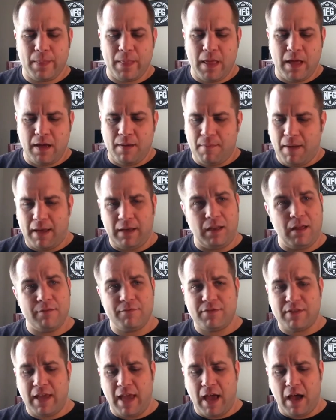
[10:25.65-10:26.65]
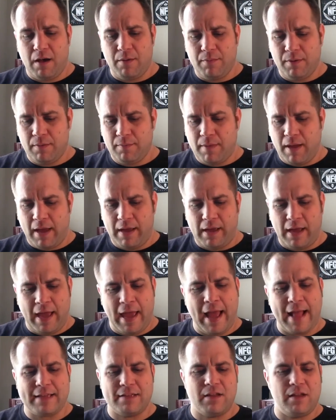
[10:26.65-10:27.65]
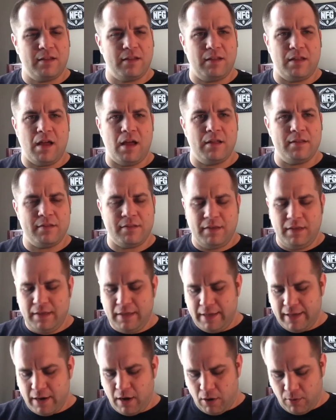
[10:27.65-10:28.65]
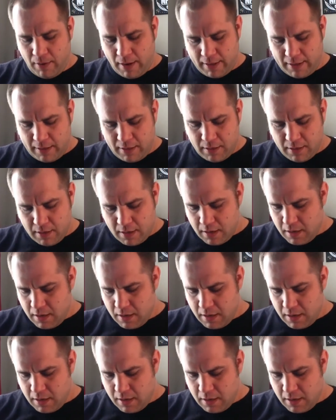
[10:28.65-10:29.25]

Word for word: Um, I loved the album. I, I, had it on, on CD already.